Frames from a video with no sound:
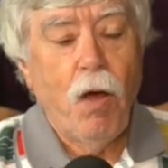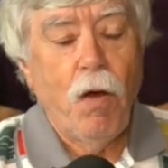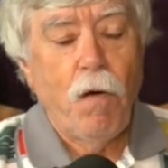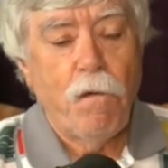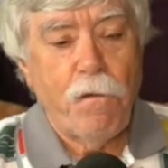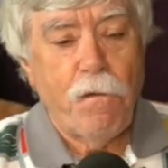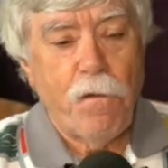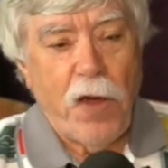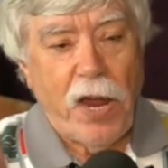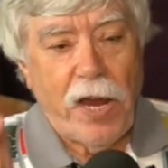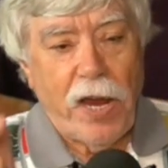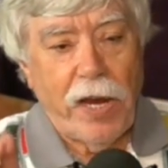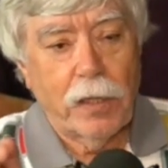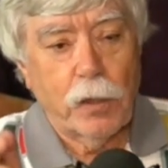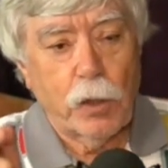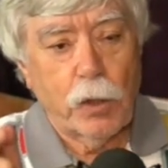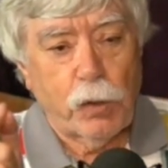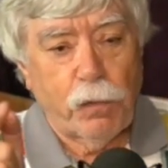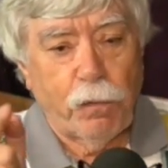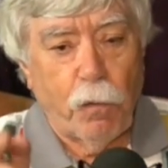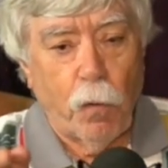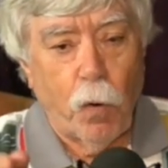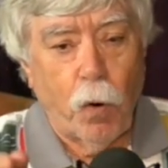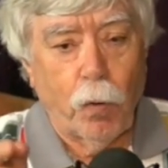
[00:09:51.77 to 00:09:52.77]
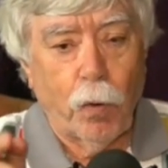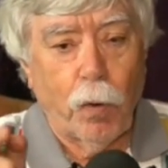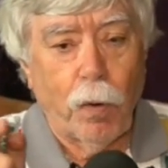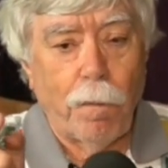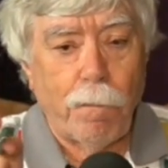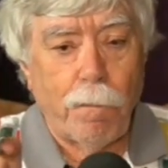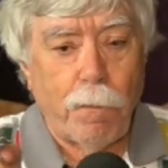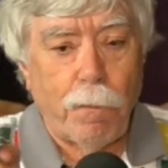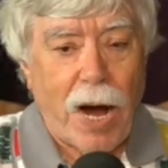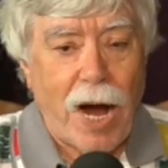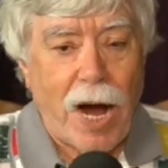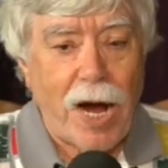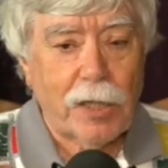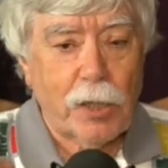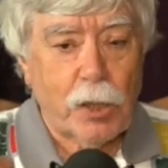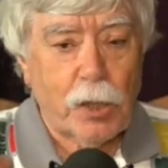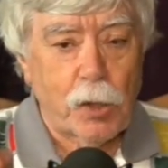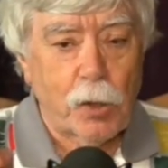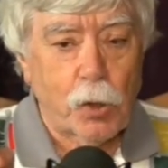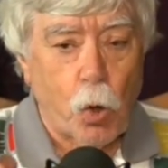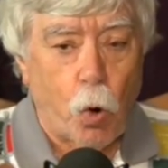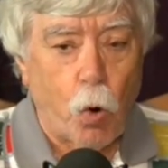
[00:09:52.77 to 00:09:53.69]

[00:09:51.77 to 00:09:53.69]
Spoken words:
Fans Forum box is